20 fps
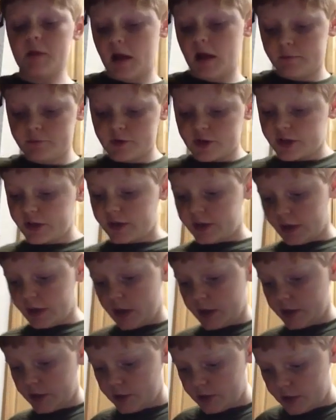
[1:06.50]
I'm just gonna
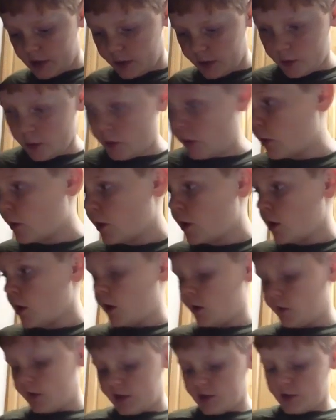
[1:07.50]
not use it at all.
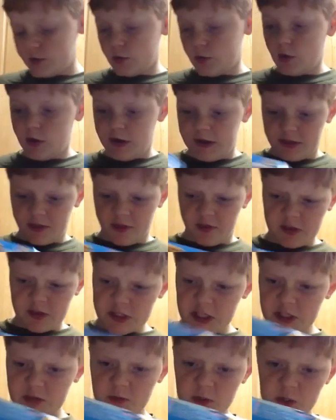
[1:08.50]
Alright, so I think
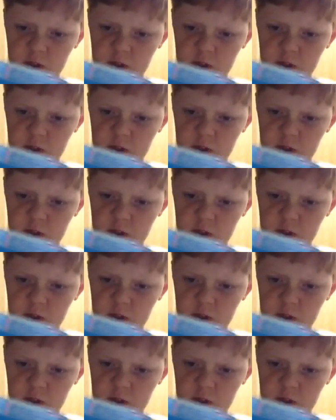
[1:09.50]
that's what